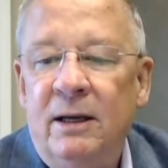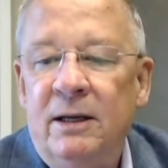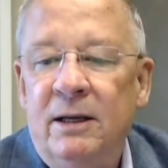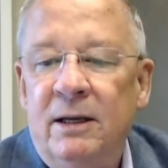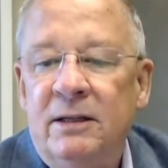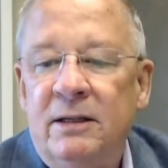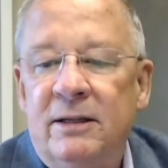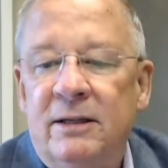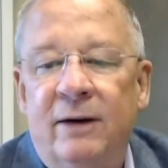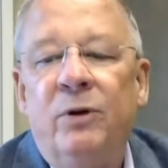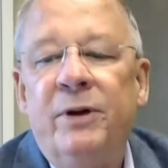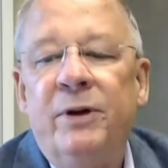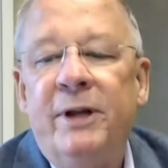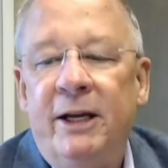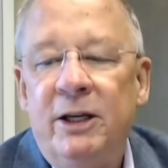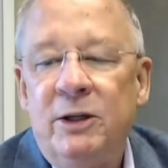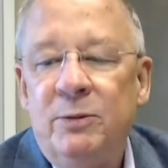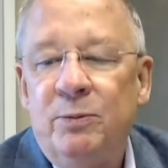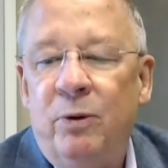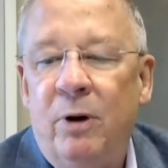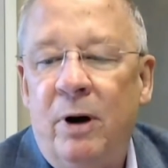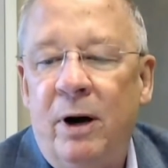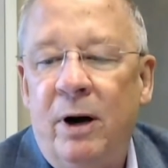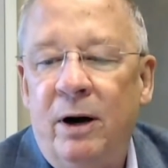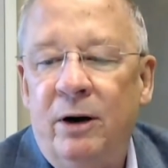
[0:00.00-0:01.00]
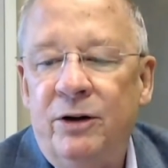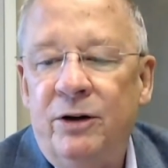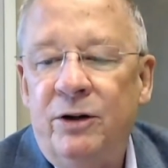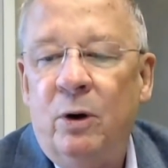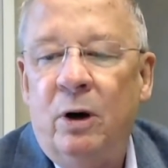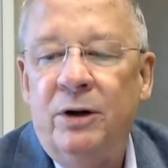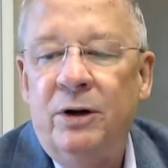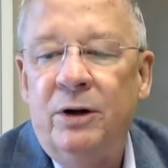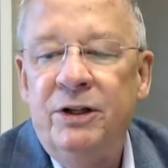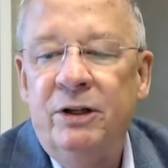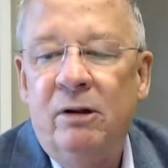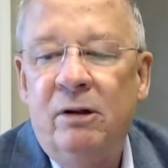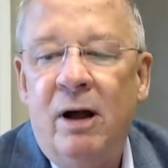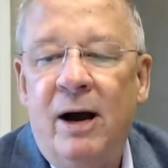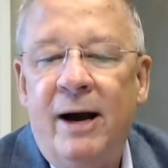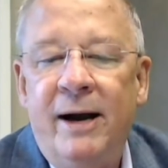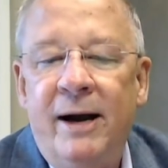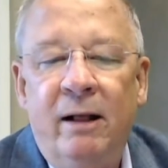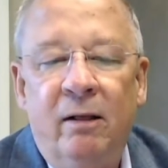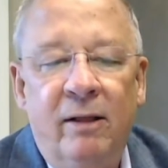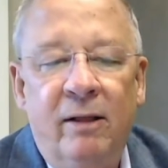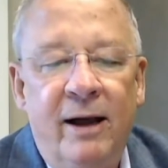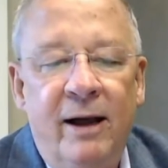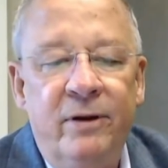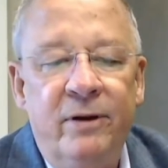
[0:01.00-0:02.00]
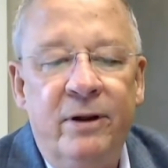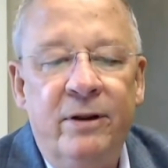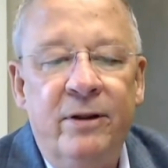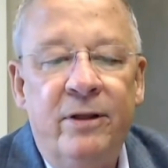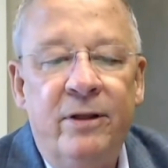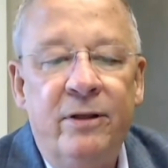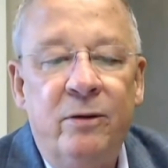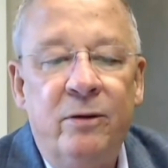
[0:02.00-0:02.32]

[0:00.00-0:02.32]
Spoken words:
several days prior to our July 11th,